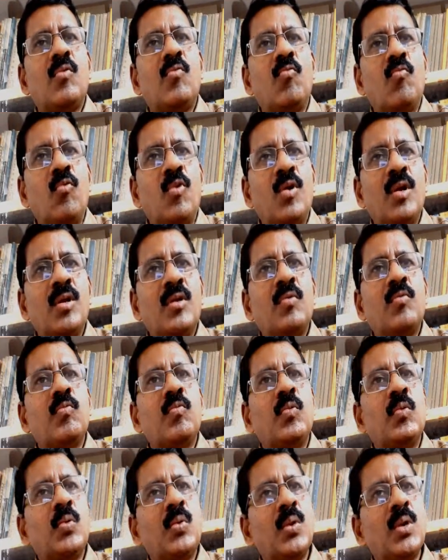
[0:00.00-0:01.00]
One
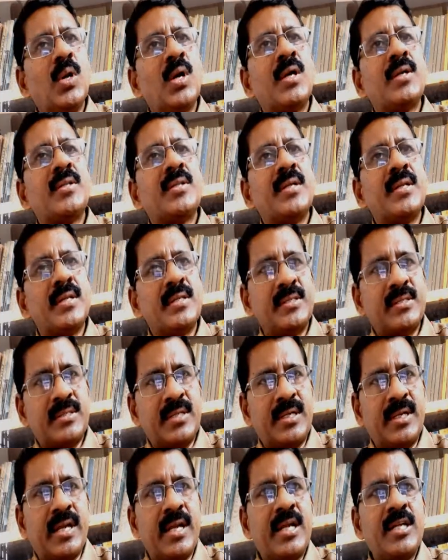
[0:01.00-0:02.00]
who got the risk
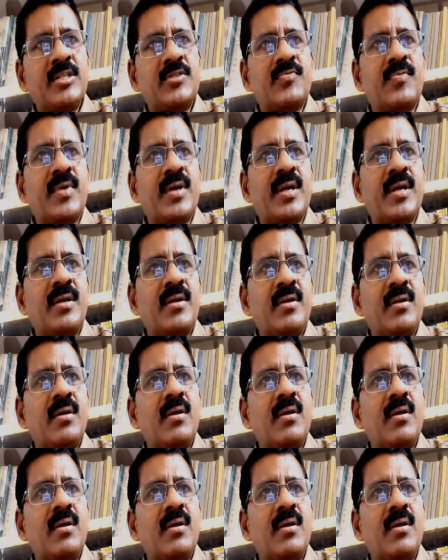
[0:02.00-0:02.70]
transferred